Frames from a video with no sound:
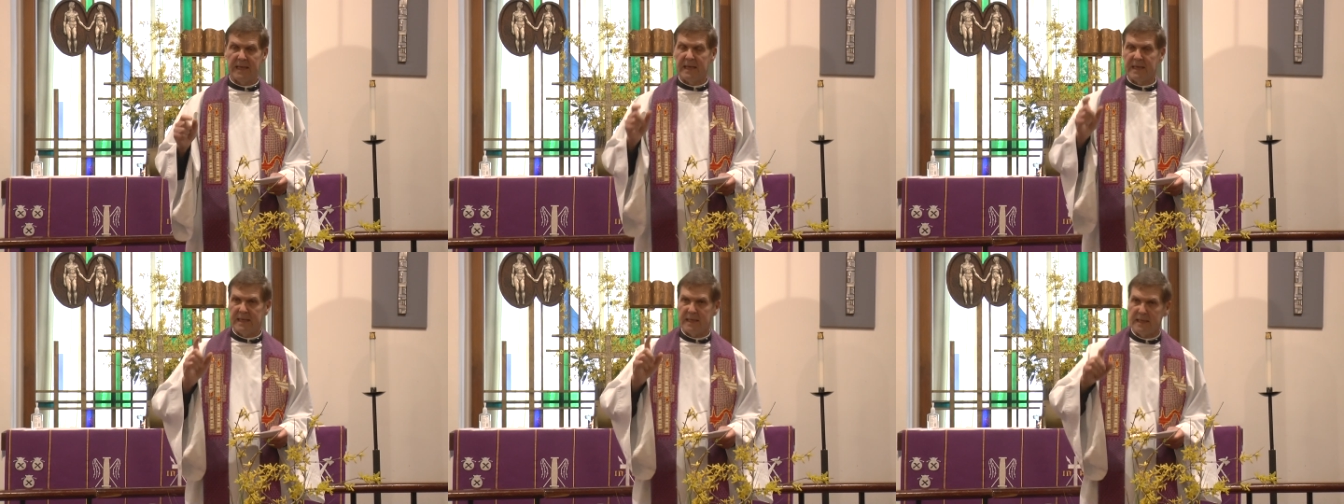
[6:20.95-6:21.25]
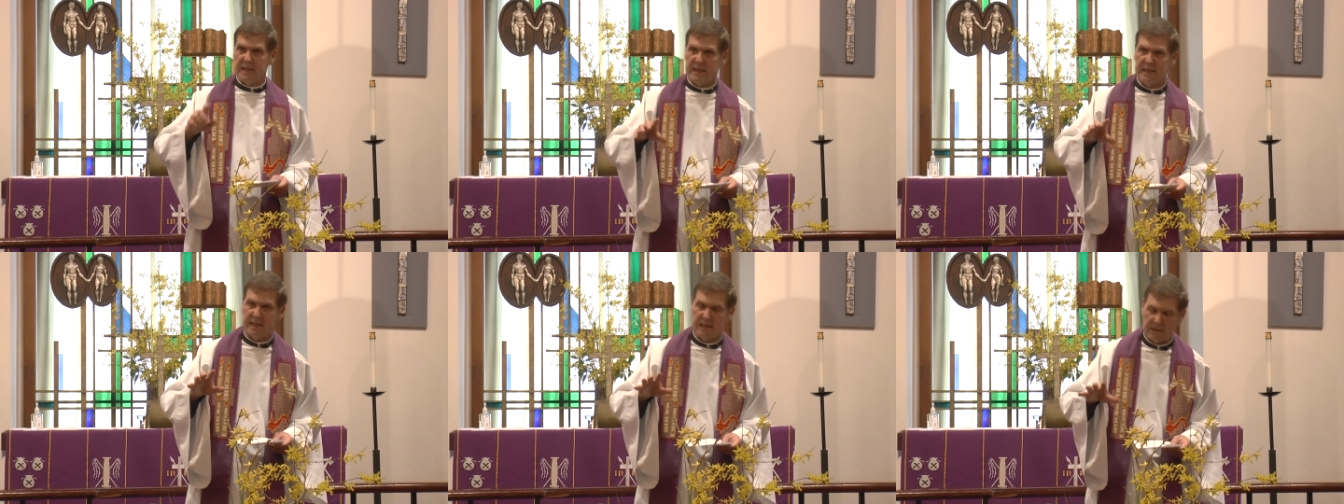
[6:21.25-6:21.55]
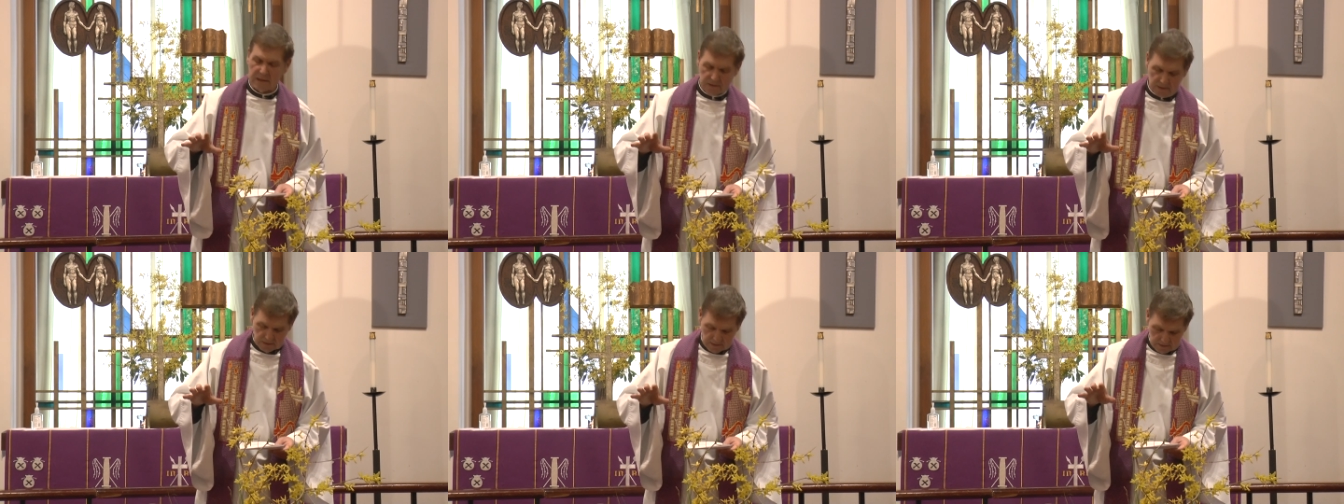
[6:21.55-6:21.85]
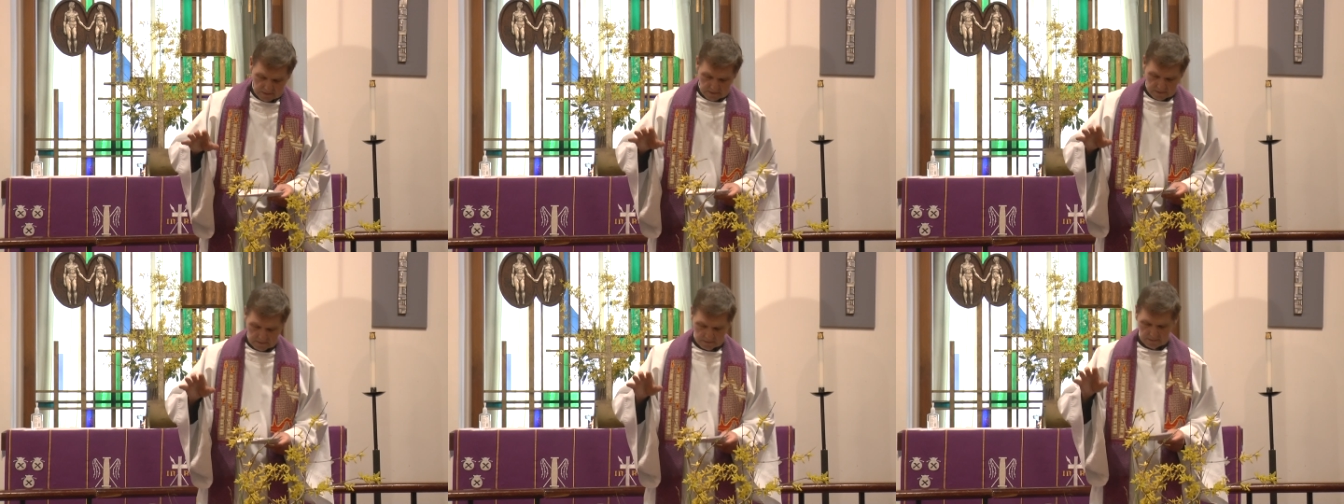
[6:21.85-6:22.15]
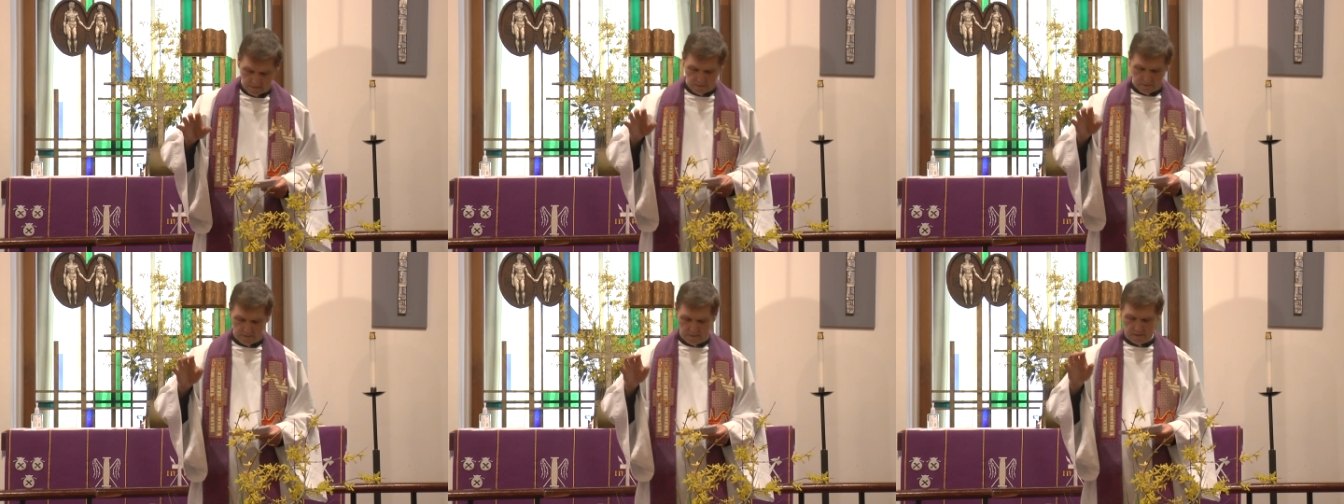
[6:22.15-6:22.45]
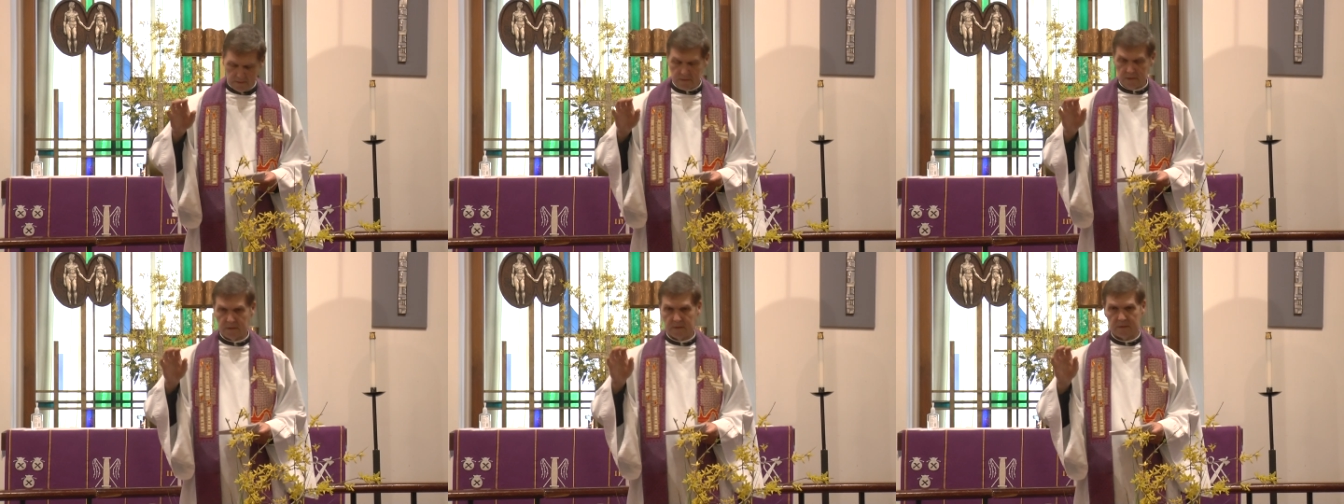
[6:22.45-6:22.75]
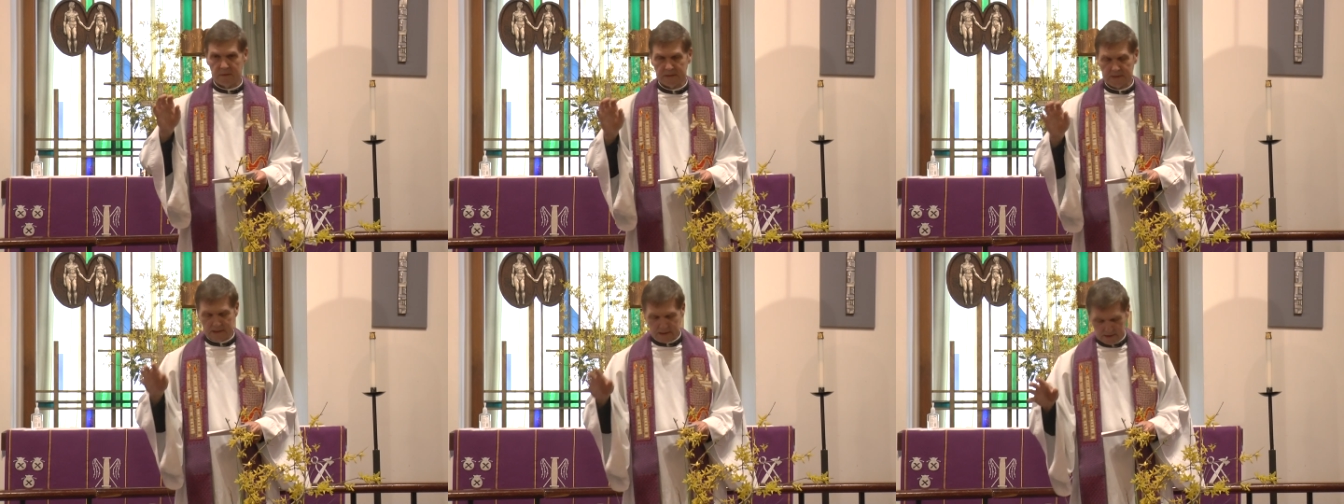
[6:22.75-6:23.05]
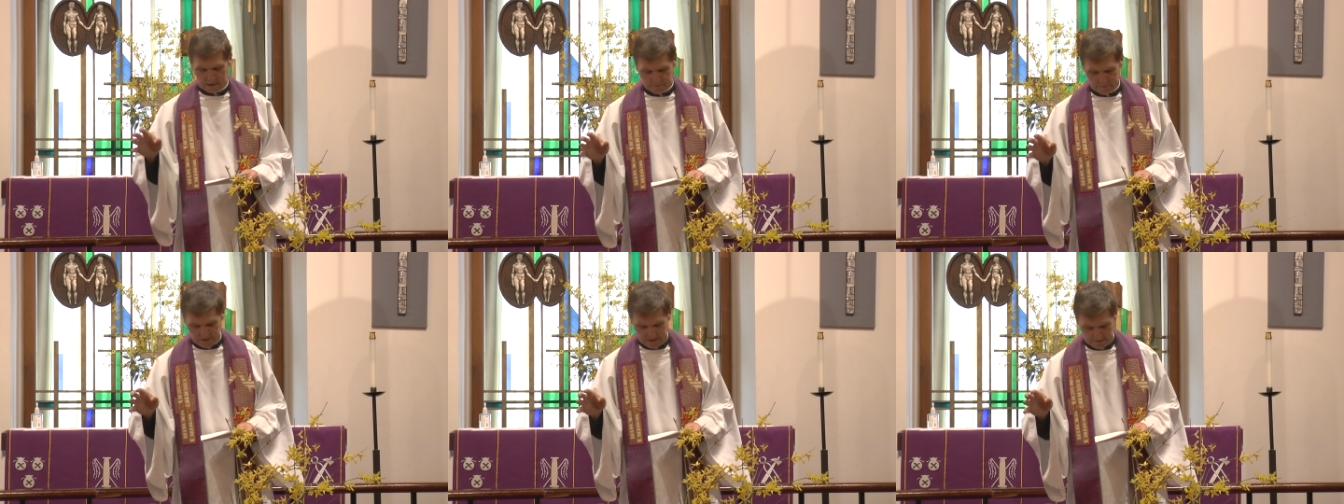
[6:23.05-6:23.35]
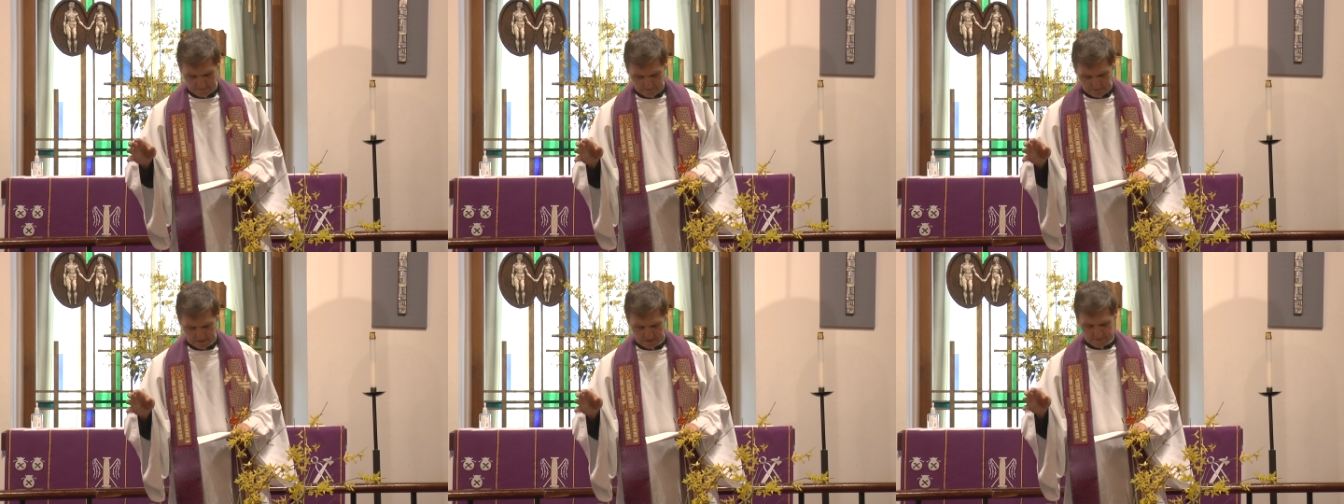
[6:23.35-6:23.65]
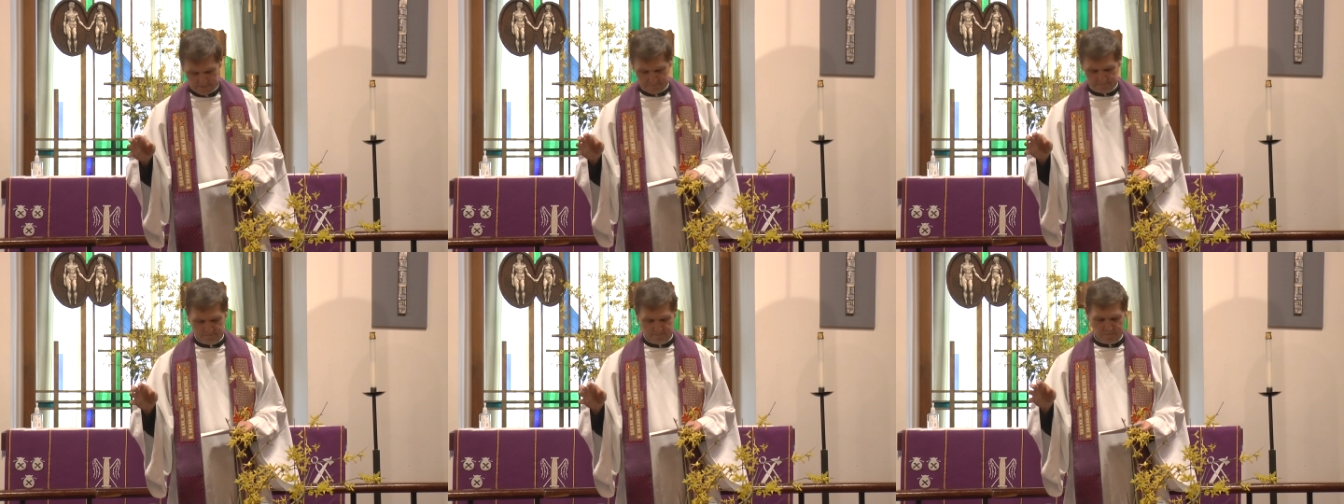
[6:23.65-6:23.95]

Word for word: He healed sick people.